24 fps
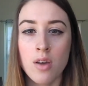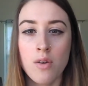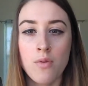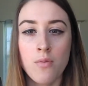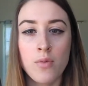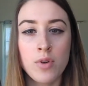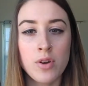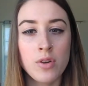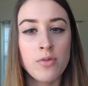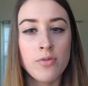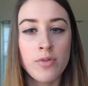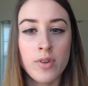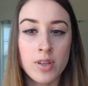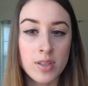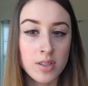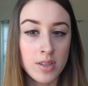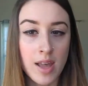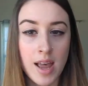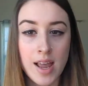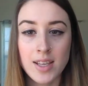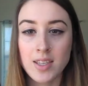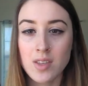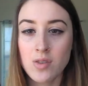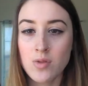When you first
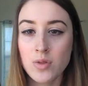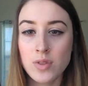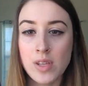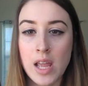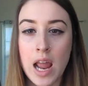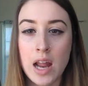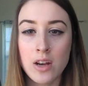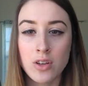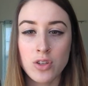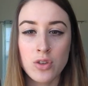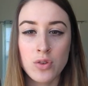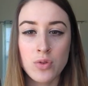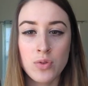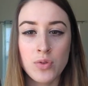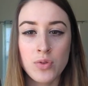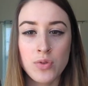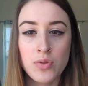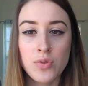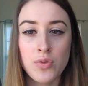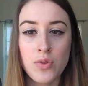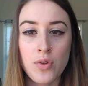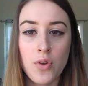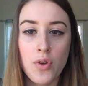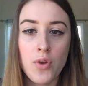glance at those
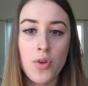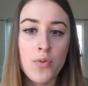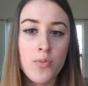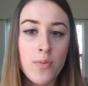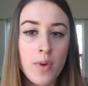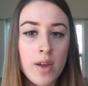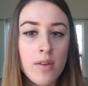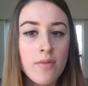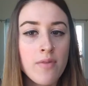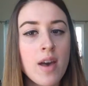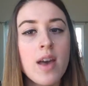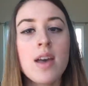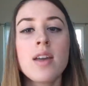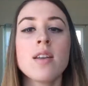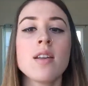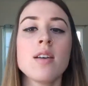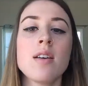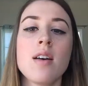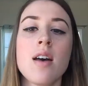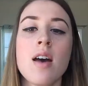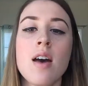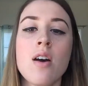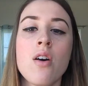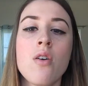tattoos, you might find
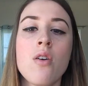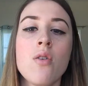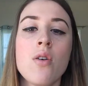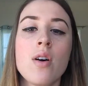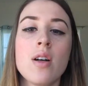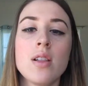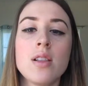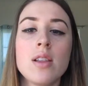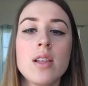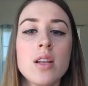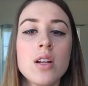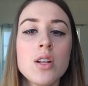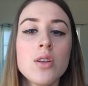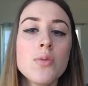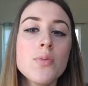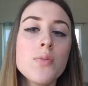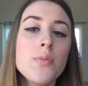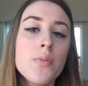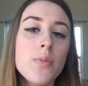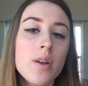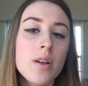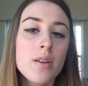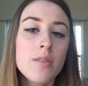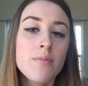out a
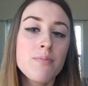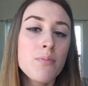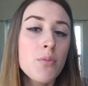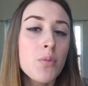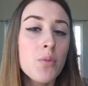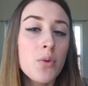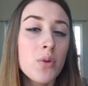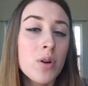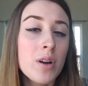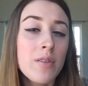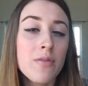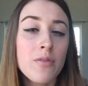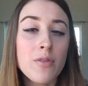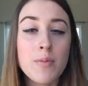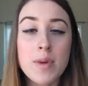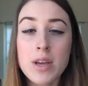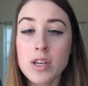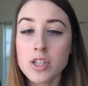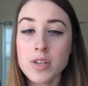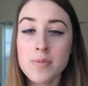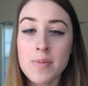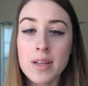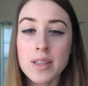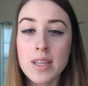little more
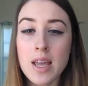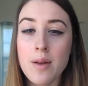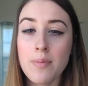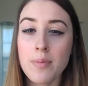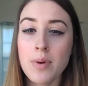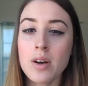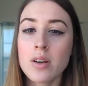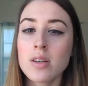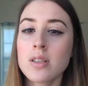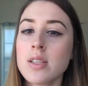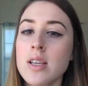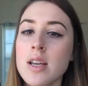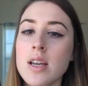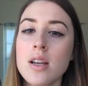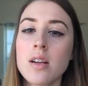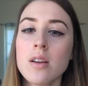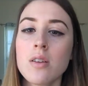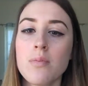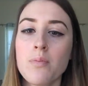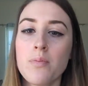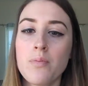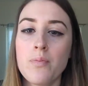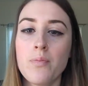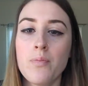information about that
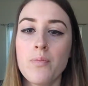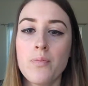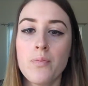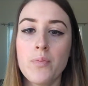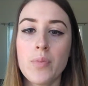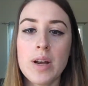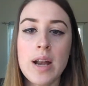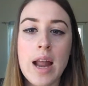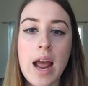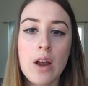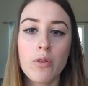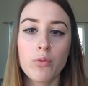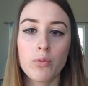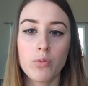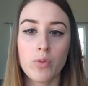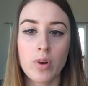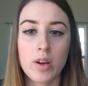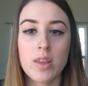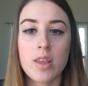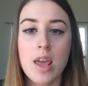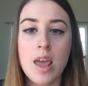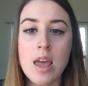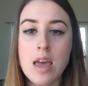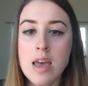person, but not
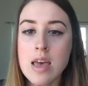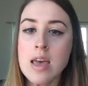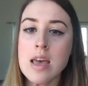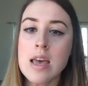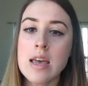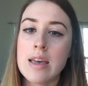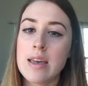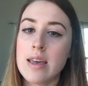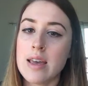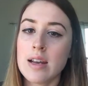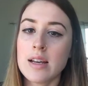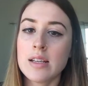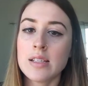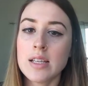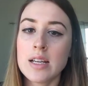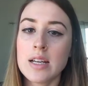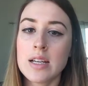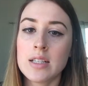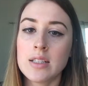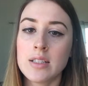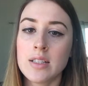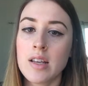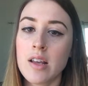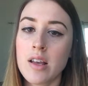really. It isn't
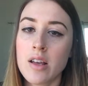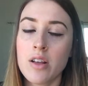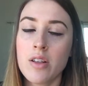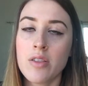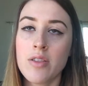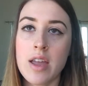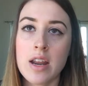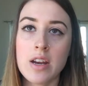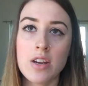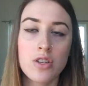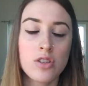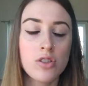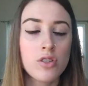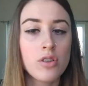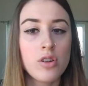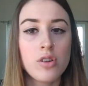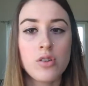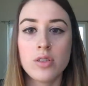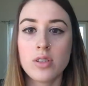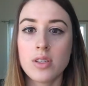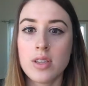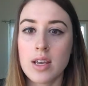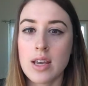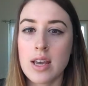until they
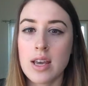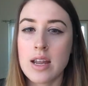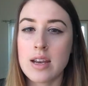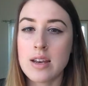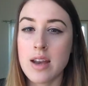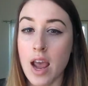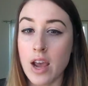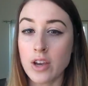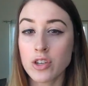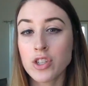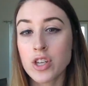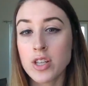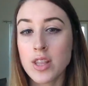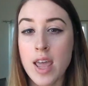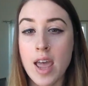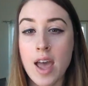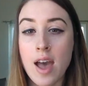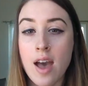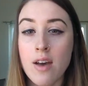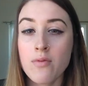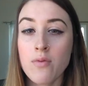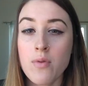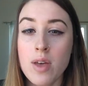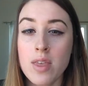disclose the connection they
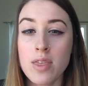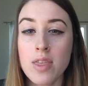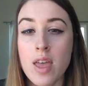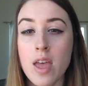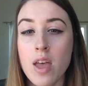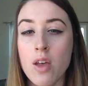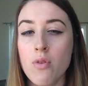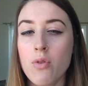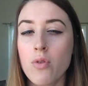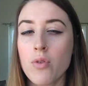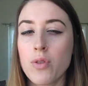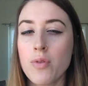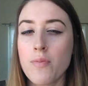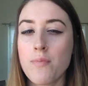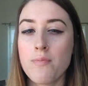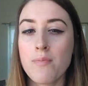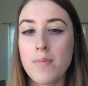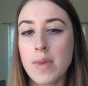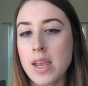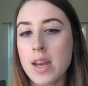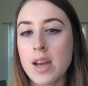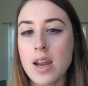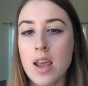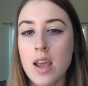have with it or the
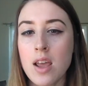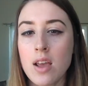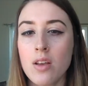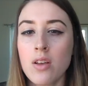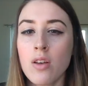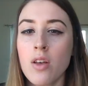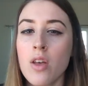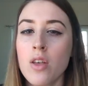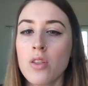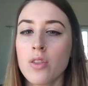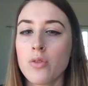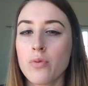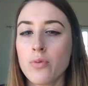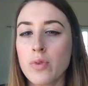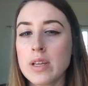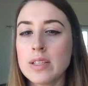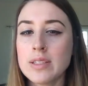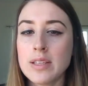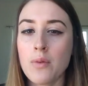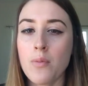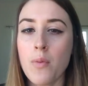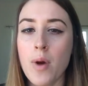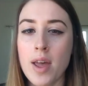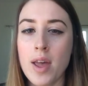meaning, the
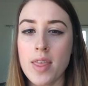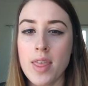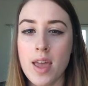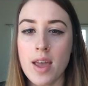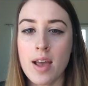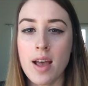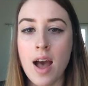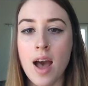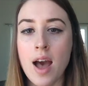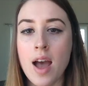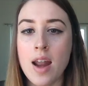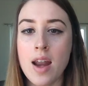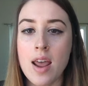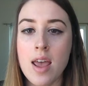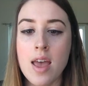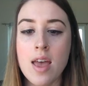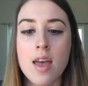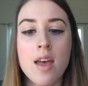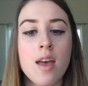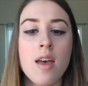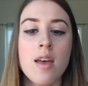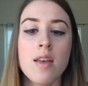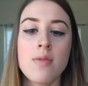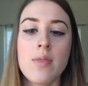reason why they got it,
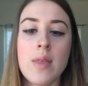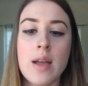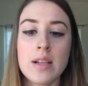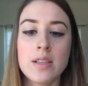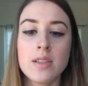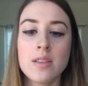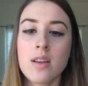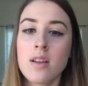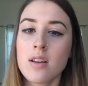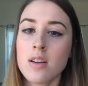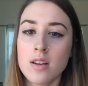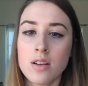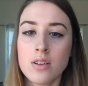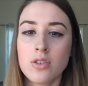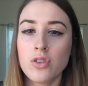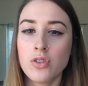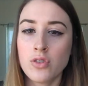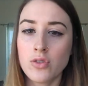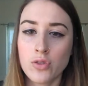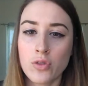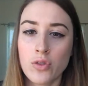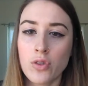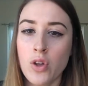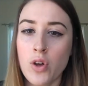that's going to
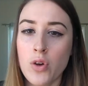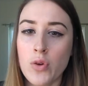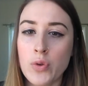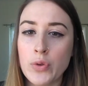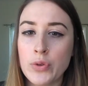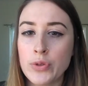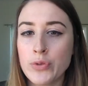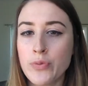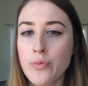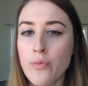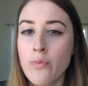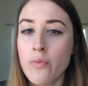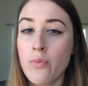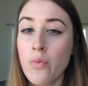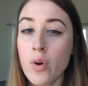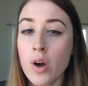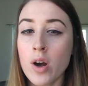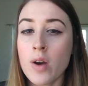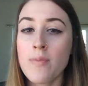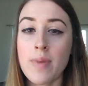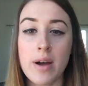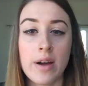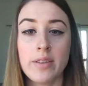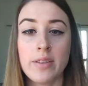disclose
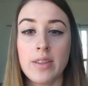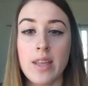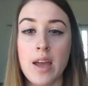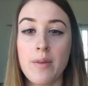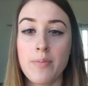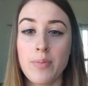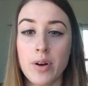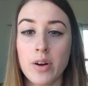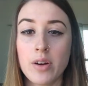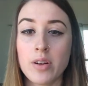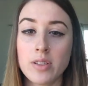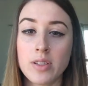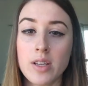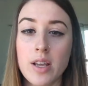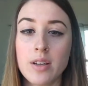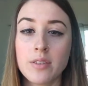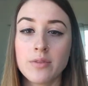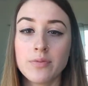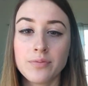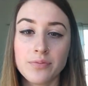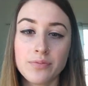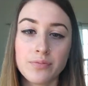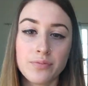more about that person.